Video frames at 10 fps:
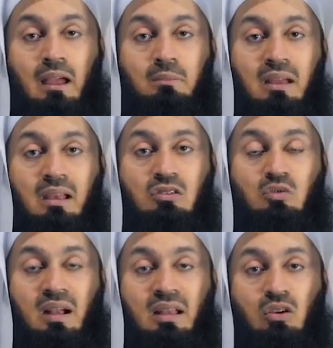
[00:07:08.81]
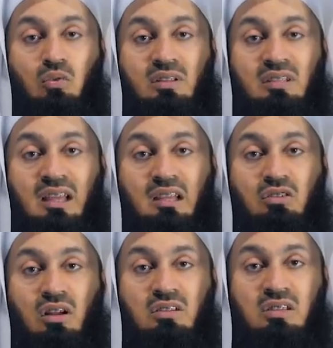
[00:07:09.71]
And may Allah subhanahu wa ta'ala
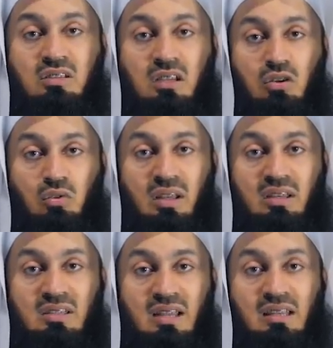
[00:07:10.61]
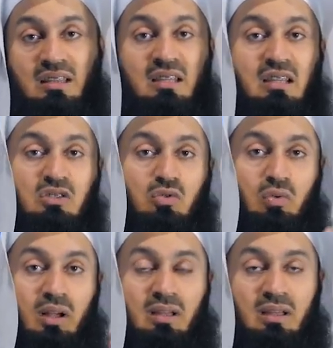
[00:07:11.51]
grant us a good understanding. The next
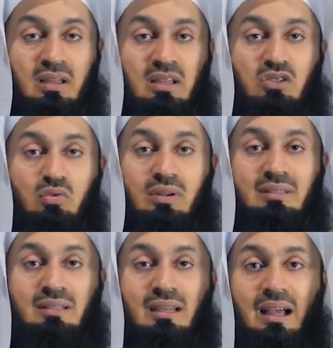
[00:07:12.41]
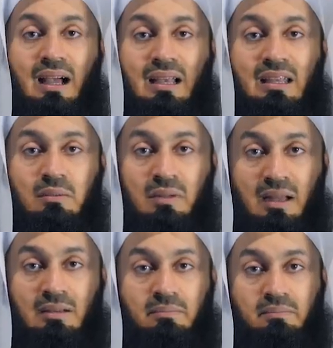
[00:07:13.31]
surah is Surah Ali
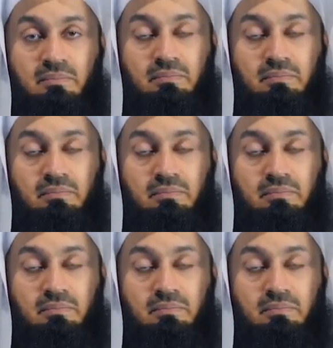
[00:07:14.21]
Imran.